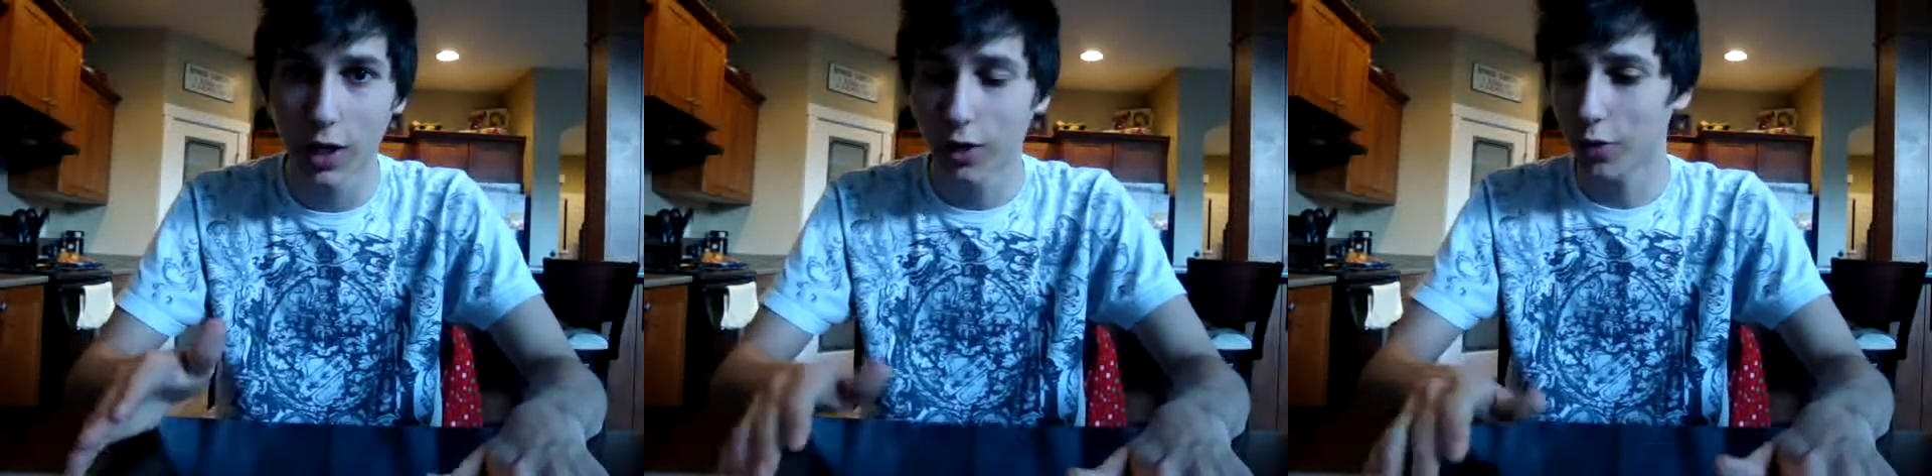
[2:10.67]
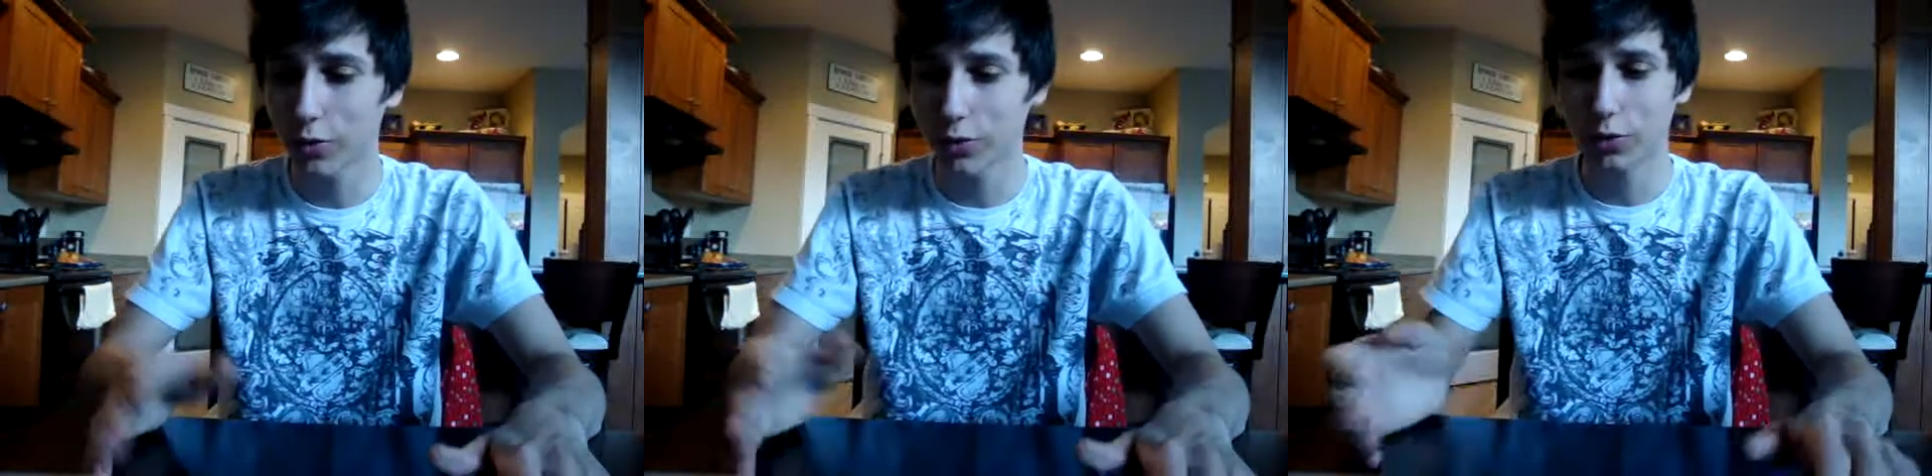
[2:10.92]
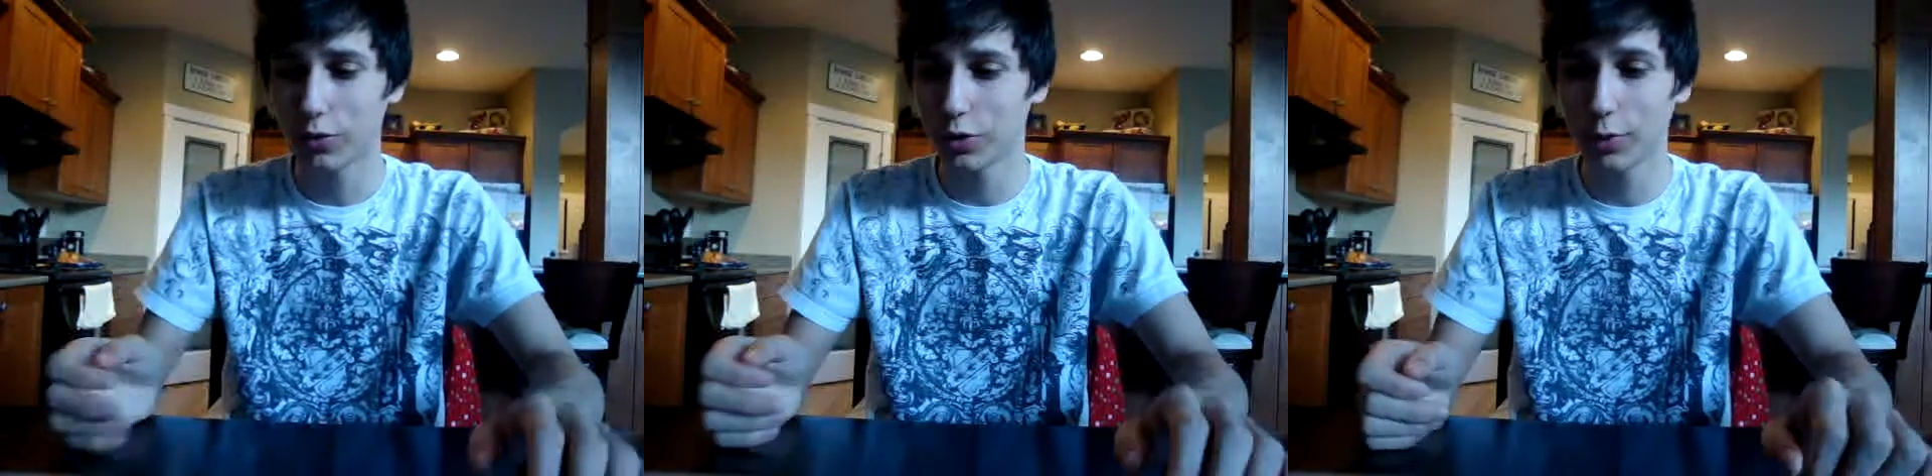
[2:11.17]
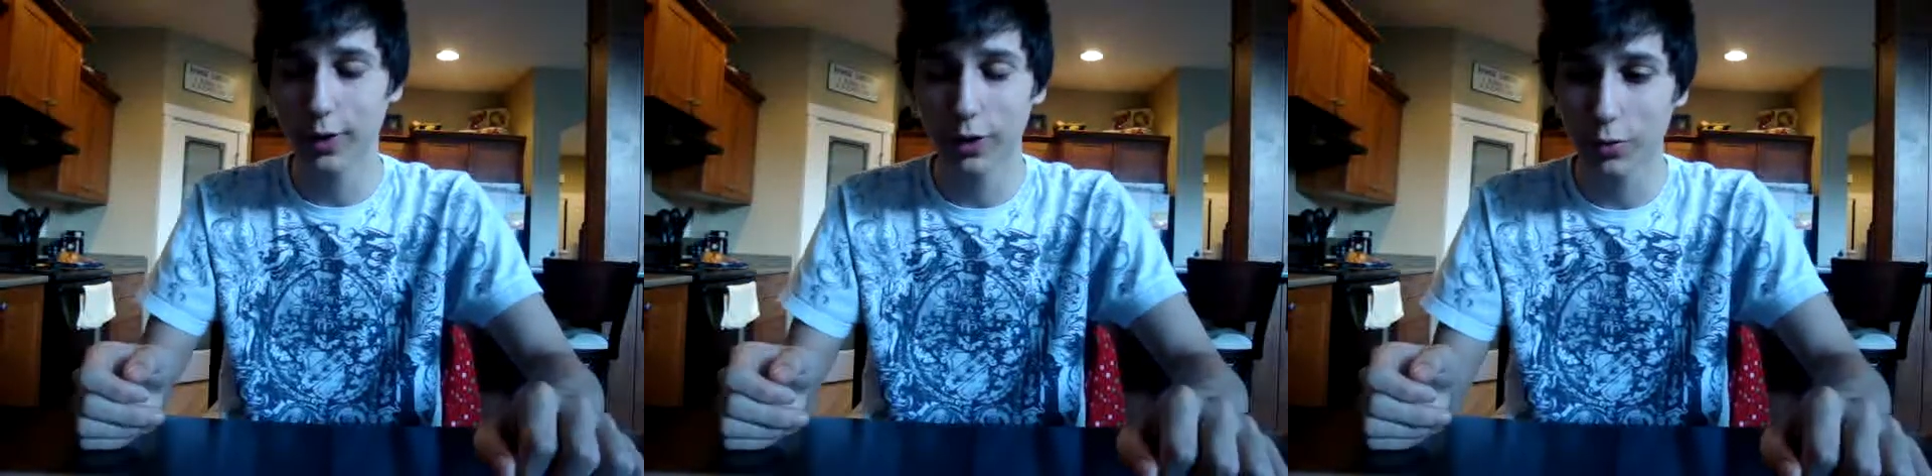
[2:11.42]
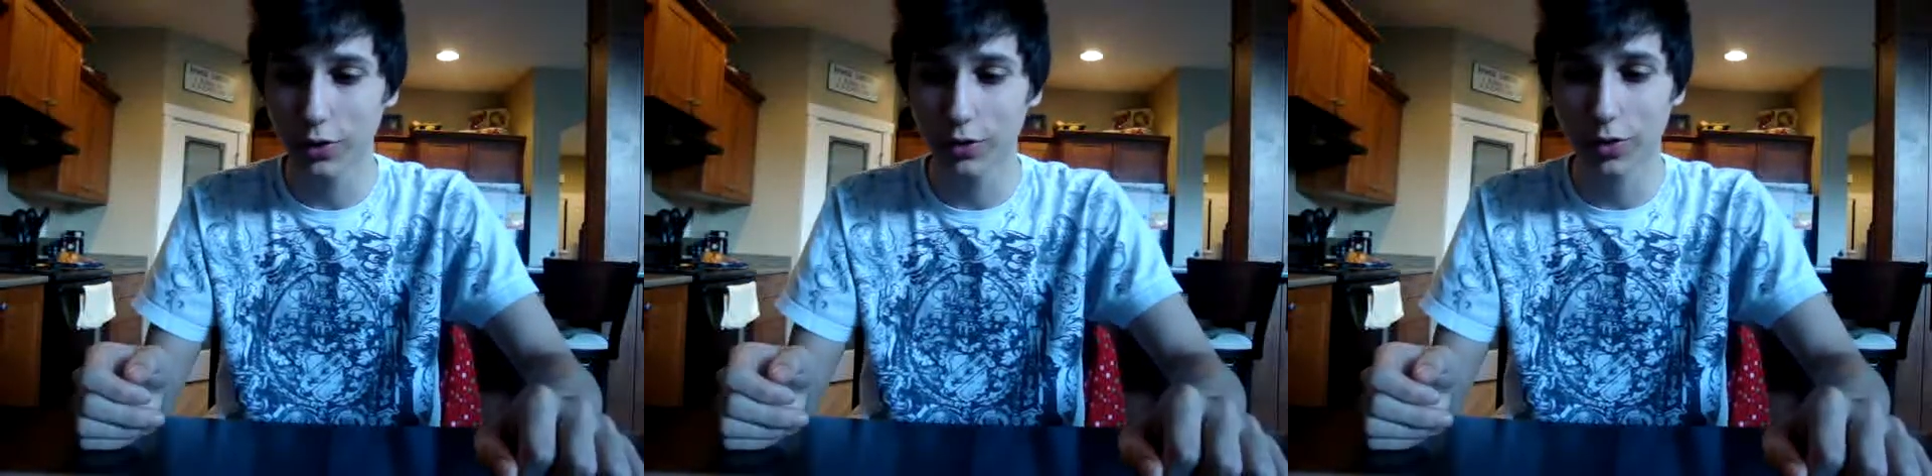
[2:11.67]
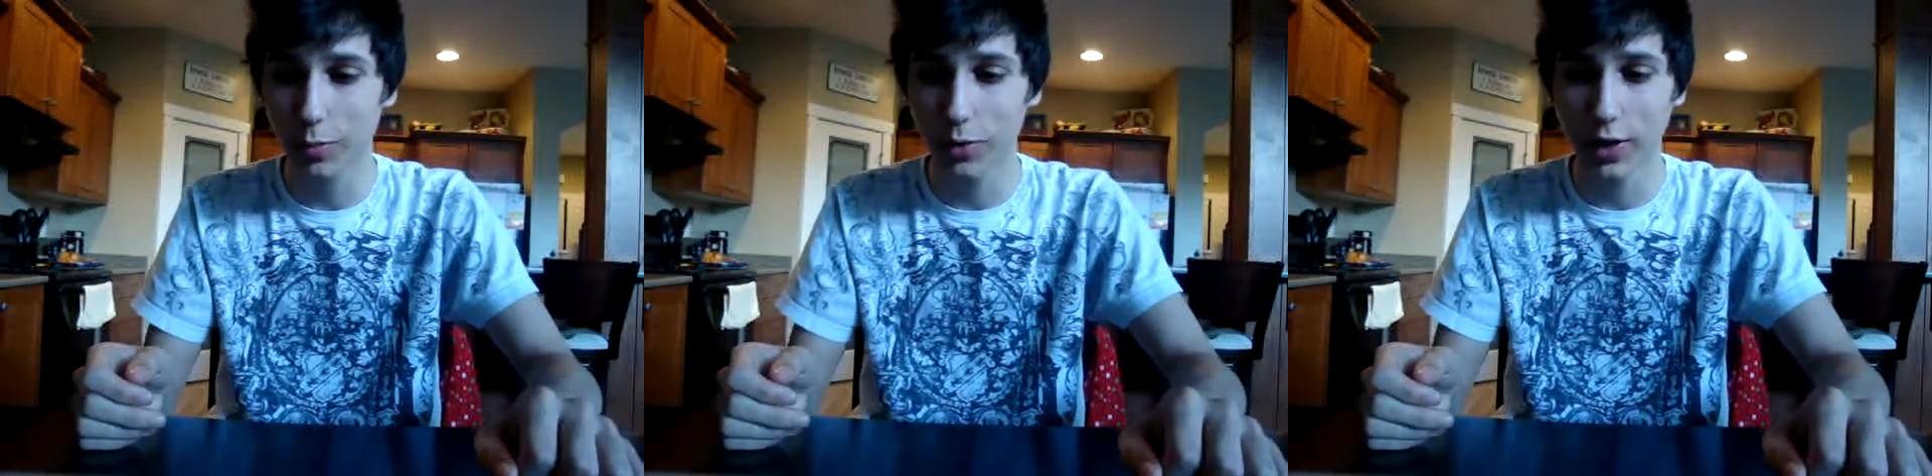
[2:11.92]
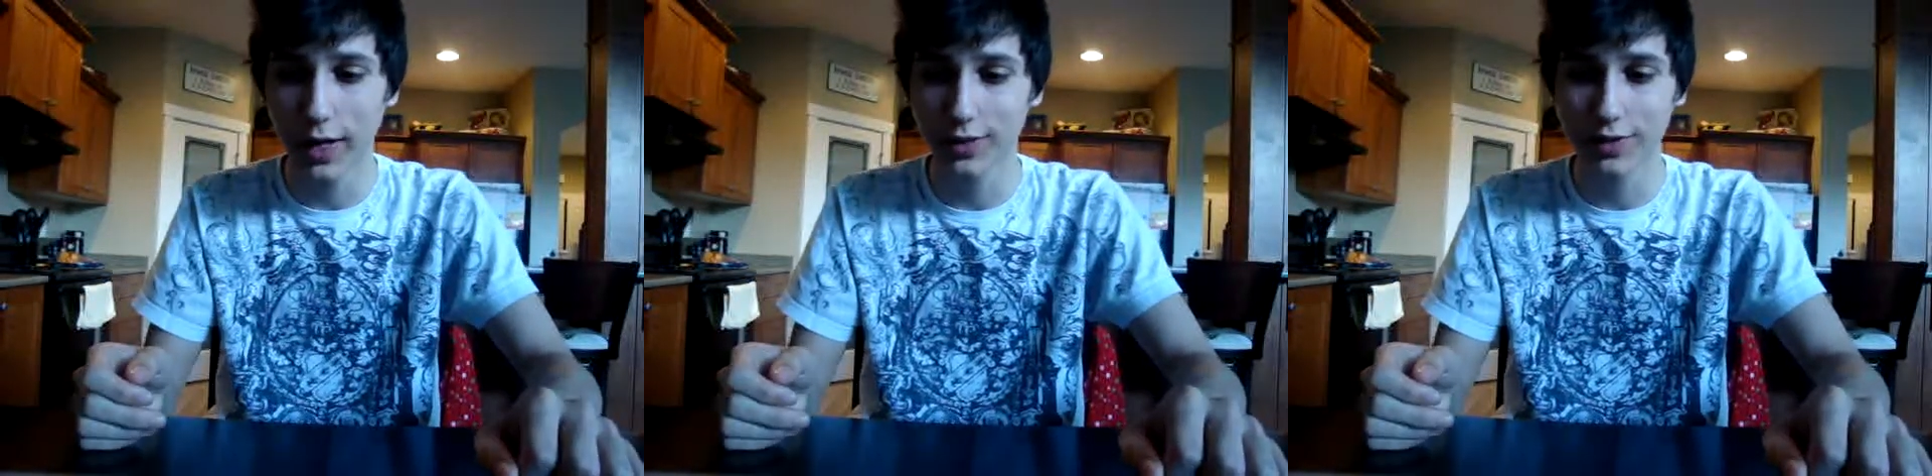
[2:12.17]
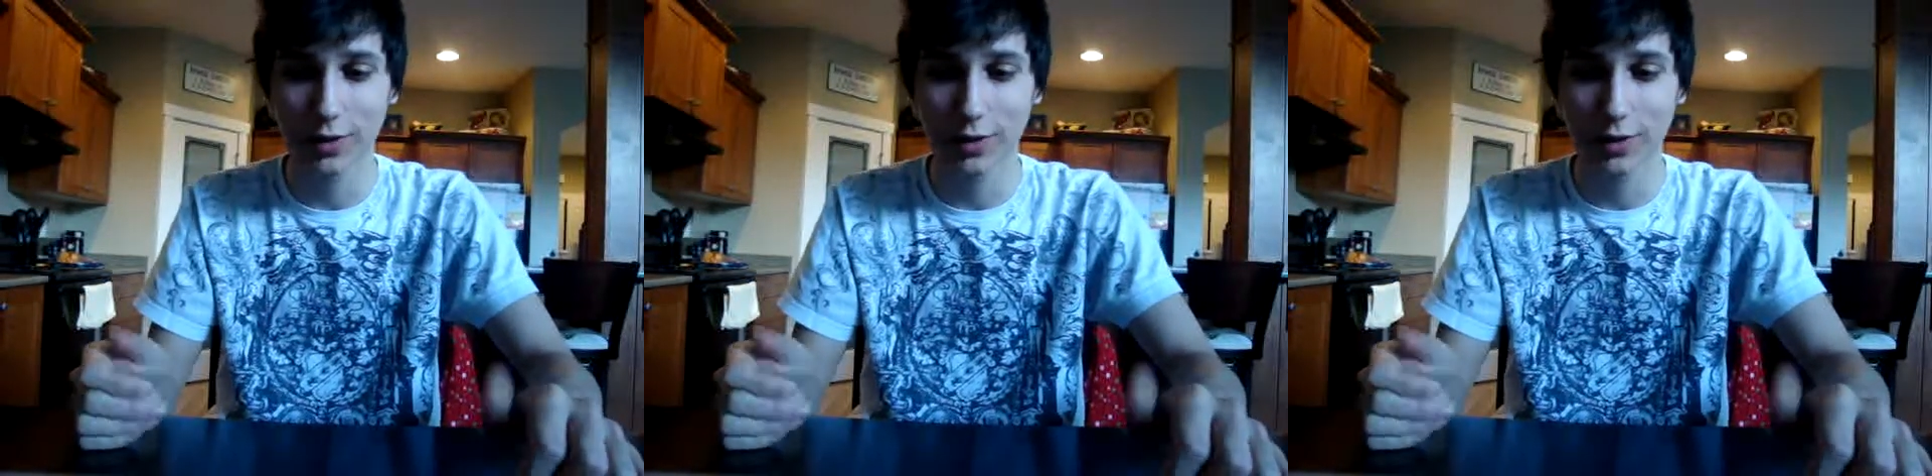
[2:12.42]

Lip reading: "Oh, dude, you playing Quickdraw plants?"